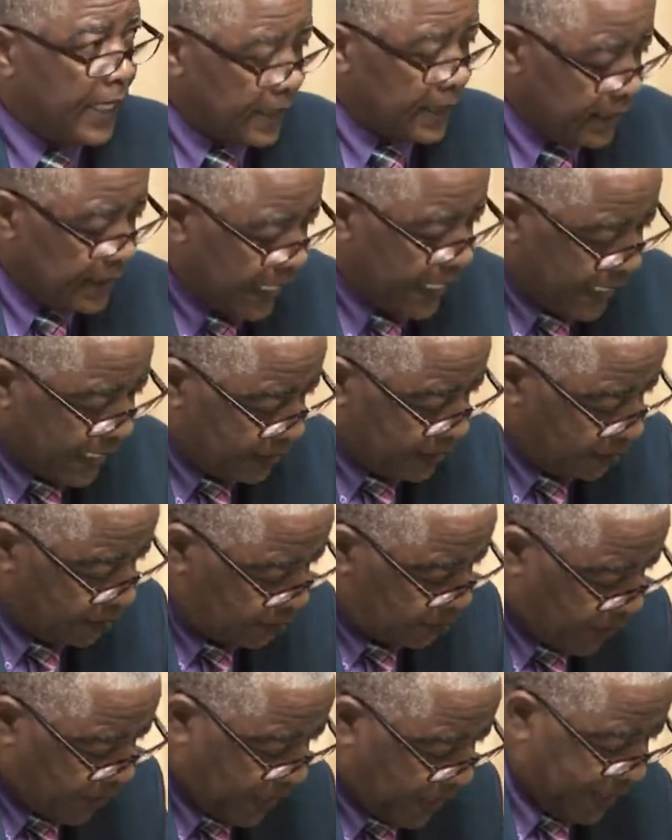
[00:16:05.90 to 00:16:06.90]
That
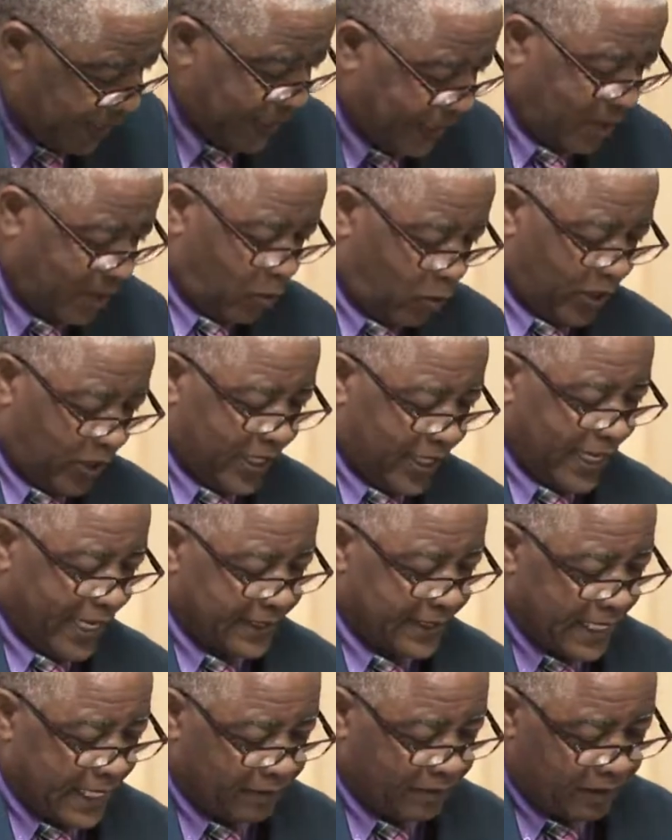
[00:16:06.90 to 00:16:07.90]
speaker that I quoted
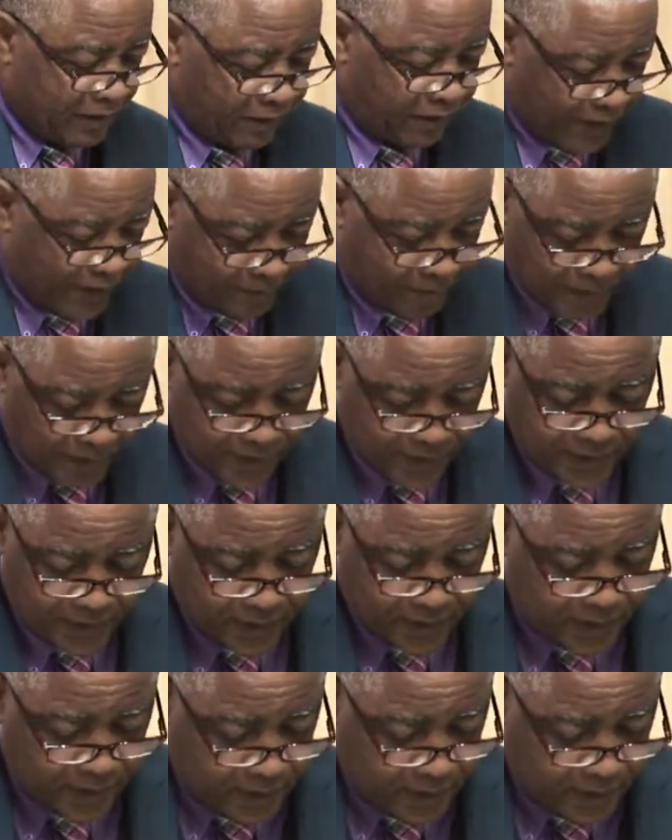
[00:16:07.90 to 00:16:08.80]
extensively from is,